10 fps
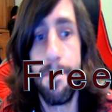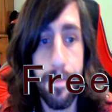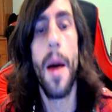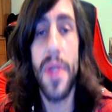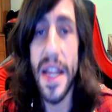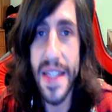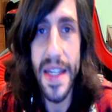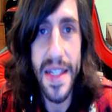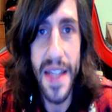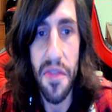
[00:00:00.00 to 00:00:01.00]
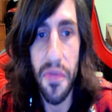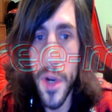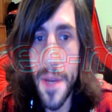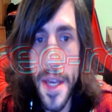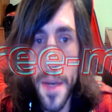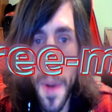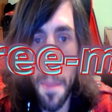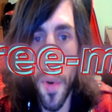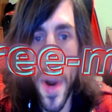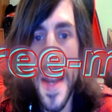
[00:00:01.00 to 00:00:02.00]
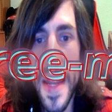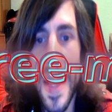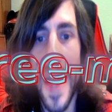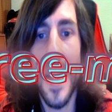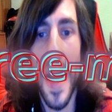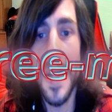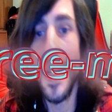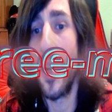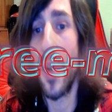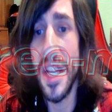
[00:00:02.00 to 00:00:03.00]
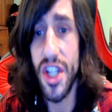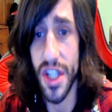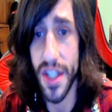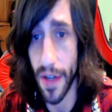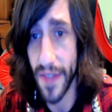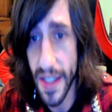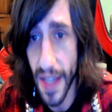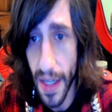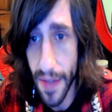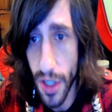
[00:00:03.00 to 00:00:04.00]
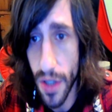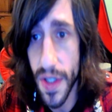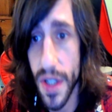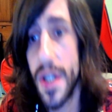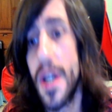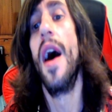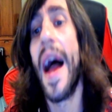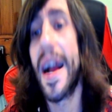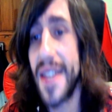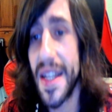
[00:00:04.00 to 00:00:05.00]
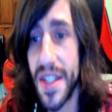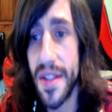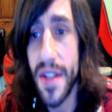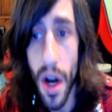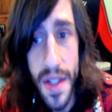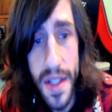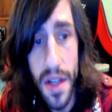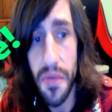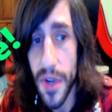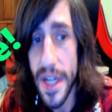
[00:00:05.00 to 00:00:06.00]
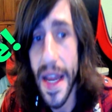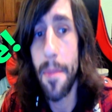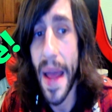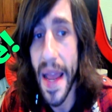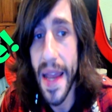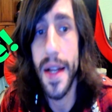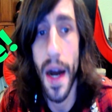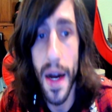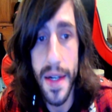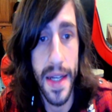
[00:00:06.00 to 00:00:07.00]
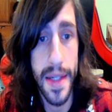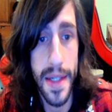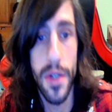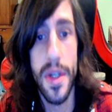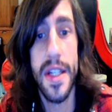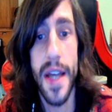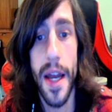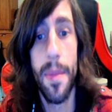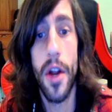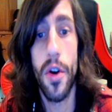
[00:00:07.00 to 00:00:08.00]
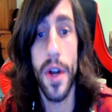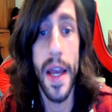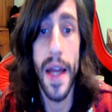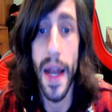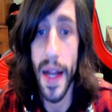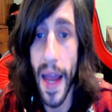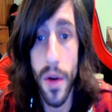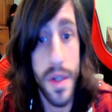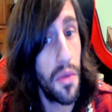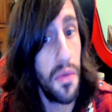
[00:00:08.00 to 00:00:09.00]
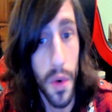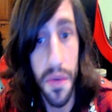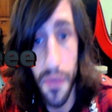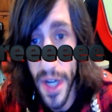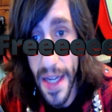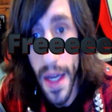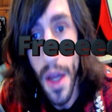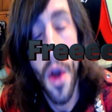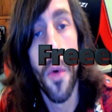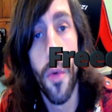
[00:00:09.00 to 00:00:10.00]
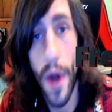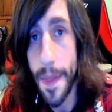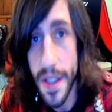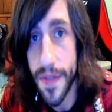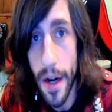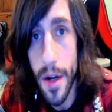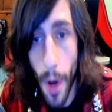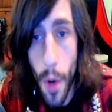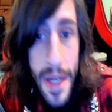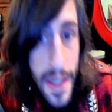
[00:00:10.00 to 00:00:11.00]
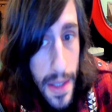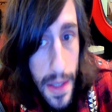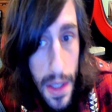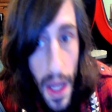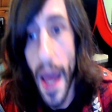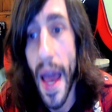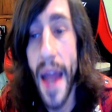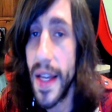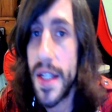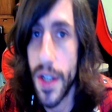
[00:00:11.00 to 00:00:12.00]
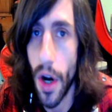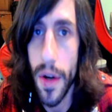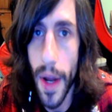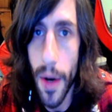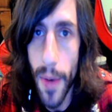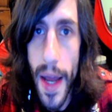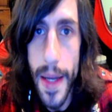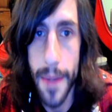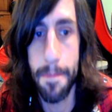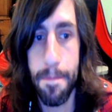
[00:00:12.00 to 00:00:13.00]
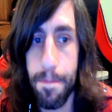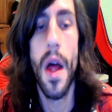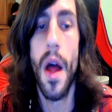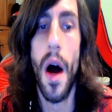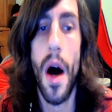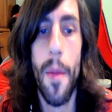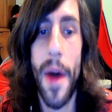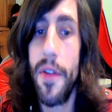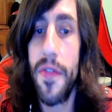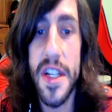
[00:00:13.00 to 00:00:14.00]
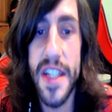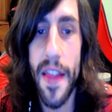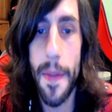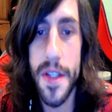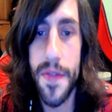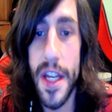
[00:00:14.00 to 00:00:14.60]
Placeit is a freemium branding and content creation service that gives users access to tons of free and paid content. You can sign up and create an account for free right this very moment and get started right away. I have to first say that this video